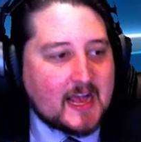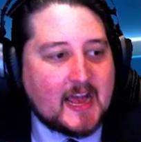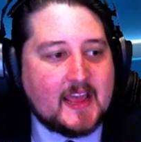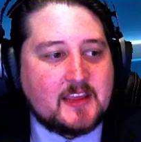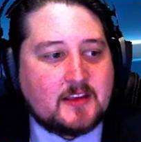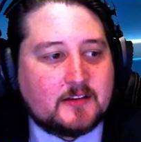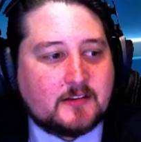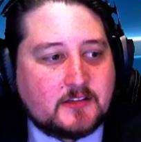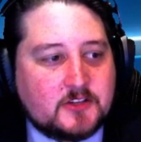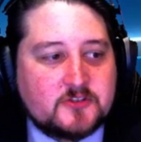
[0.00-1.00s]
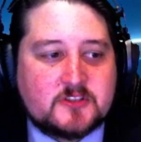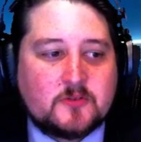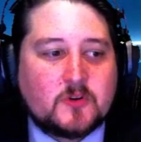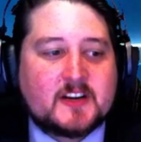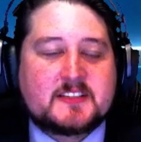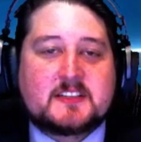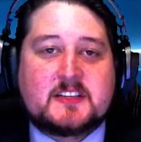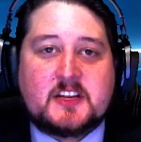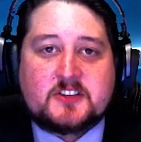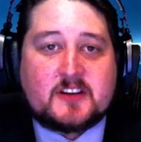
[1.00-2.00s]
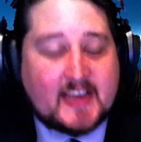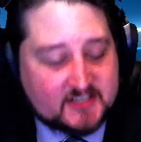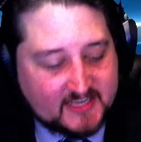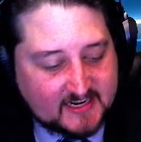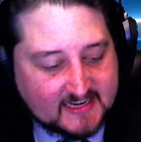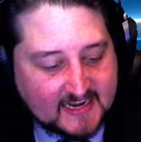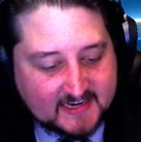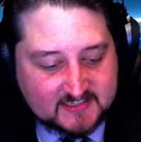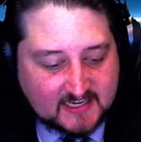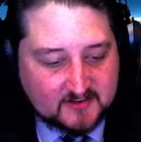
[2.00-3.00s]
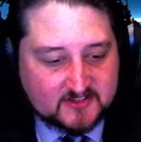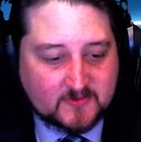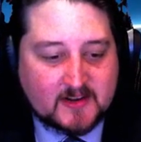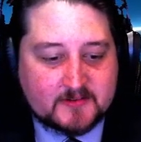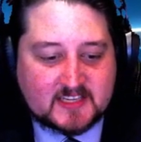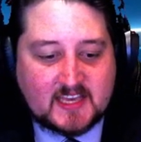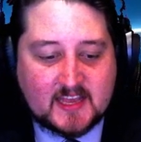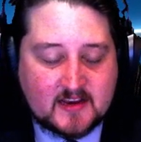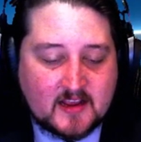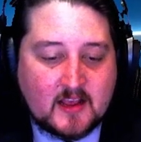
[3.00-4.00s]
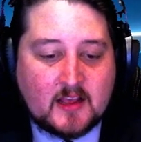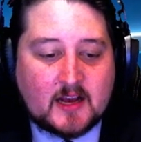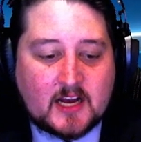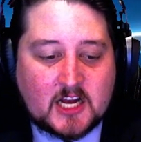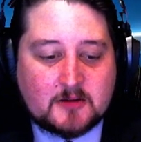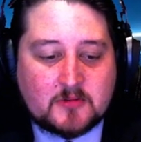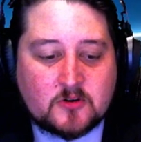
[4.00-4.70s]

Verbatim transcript: I used to work as a teacher and I actually had a guidance counselor when I was a kid um,